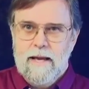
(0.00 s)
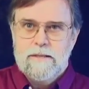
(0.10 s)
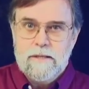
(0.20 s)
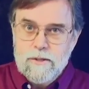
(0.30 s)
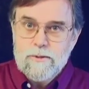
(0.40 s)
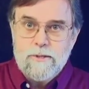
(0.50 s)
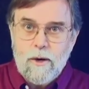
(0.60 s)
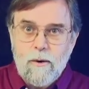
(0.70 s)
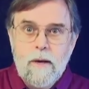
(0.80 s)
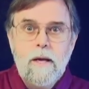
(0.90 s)
To do
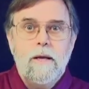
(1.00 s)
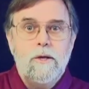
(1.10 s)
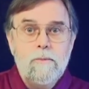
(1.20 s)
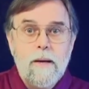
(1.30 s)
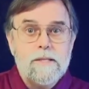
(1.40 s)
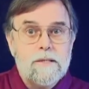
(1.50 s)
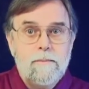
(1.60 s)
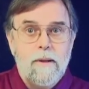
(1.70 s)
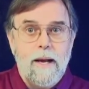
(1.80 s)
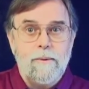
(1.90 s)
so, you must
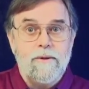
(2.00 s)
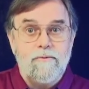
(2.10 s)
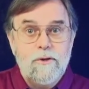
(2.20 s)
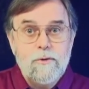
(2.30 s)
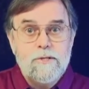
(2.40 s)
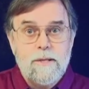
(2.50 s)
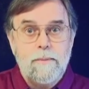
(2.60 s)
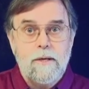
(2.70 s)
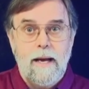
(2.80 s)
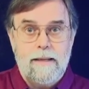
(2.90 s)
comply with a few
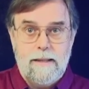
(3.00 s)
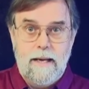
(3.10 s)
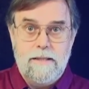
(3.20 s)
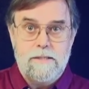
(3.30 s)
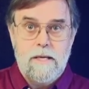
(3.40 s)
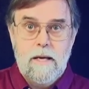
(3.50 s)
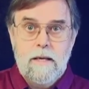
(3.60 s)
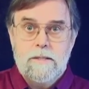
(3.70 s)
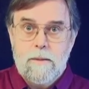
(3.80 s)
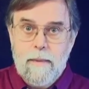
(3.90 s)
simple guidelines.
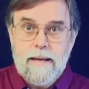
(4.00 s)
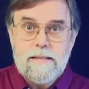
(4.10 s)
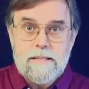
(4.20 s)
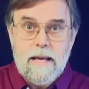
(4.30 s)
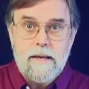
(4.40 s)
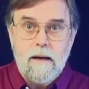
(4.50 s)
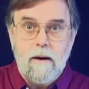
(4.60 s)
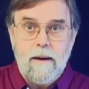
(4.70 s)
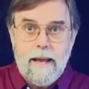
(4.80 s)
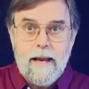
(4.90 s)
To maintain
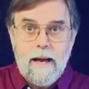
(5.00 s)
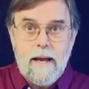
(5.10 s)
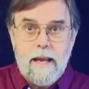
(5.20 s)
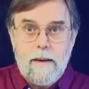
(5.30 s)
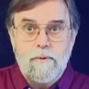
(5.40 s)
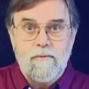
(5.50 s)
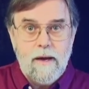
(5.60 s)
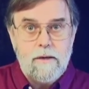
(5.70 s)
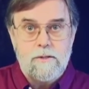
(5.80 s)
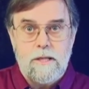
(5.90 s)
our AIA
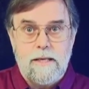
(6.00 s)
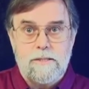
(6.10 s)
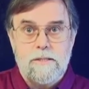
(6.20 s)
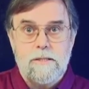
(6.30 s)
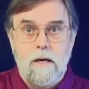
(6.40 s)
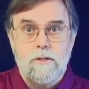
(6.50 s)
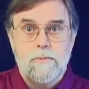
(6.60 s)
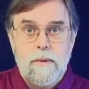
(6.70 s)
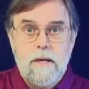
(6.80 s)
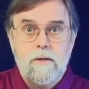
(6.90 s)
provider's license, our
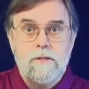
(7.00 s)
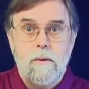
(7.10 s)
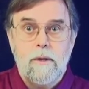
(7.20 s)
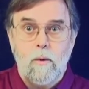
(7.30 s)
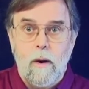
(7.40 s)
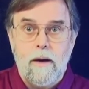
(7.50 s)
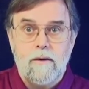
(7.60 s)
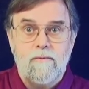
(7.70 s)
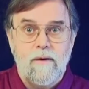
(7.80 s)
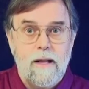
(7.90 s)
speakers are
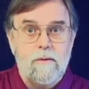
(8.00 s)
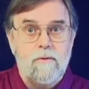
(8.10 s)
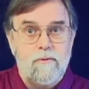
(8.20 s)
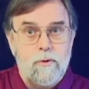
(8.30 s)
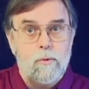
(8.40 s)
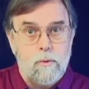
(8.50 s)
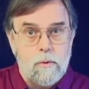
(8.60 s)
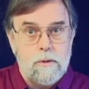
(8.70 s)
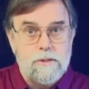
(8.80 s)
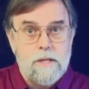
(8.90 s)
required to follow a few
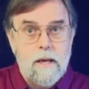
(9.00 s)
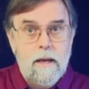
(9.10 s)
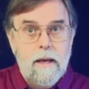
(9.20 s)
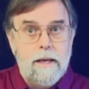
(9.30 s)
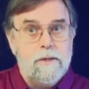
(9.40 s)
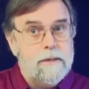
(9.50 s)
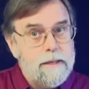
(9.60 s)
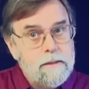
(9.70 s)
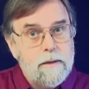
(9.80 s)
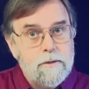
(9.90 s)
rules, and you
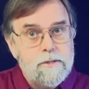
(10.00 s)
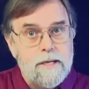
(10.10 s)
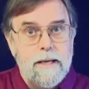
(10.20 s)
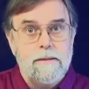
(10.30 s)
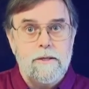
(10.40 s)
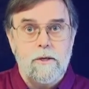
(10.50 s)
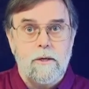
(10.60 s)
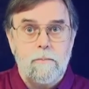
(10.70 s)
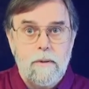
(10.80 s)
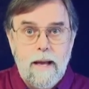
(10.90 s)
need to understand that your
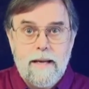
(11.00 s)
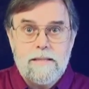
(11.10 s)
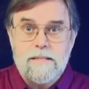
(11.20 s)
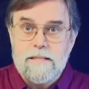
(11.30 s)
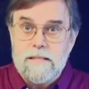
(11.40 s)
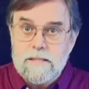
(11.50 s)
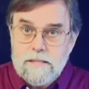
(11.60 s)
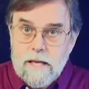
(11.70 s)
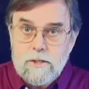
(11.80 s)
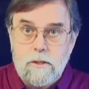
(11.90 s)
compliance is
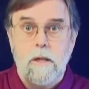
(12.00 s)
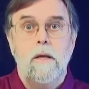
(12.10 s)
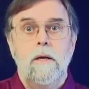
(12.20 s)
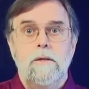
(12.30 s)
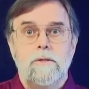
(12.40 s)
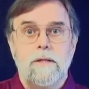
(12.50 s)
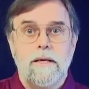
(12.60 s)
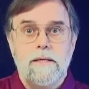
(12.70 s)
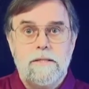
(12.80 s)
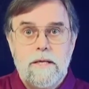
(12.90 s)
essential to the
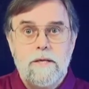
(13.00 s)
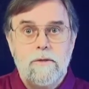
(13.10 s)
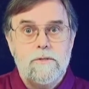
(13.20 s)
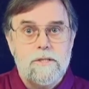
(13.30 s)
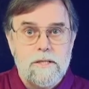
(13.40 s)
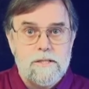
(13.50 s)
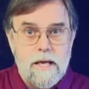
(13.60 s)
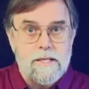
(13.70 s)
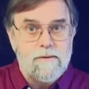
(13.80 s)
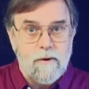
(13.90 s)
continued
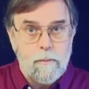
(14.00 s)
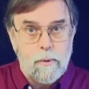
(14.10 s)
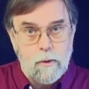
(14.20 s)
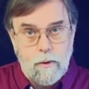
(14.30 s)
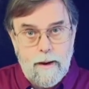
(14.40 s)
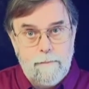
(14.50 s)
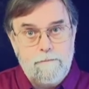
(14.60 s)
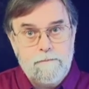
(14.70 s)
success of our program.